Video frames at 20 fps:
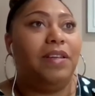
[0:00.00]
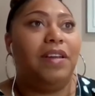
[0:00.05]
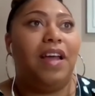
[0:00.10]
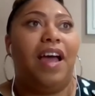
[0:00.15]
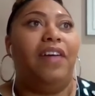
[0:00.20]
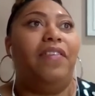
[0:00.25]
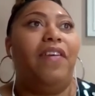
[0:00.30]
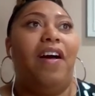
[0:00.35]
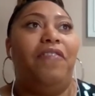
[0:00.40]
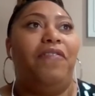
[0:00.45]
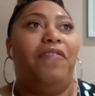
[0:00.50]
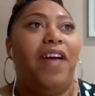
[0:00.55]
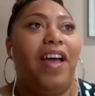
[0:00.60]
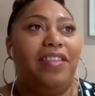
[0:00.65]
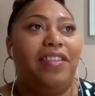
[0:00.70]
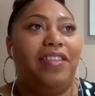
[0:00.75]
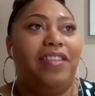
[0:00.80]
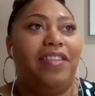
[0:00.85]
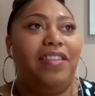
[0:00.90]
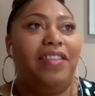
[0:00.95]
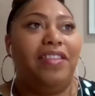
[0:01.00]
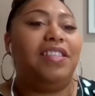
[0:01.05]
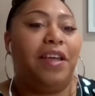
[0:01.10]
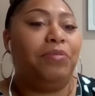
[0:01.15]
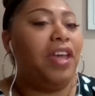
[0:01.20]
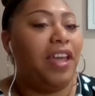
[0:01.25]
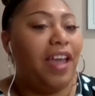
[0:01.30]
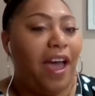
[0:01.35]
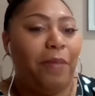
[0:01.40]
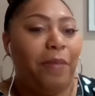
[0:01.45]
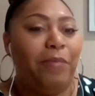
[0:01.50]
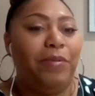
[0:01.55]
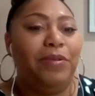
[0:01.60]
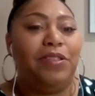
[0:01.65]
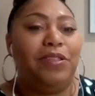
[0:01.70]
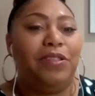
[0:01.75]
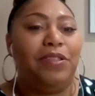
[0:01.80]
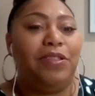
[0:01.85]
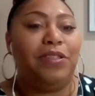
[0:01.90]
I mean, I, have had the same thing happen.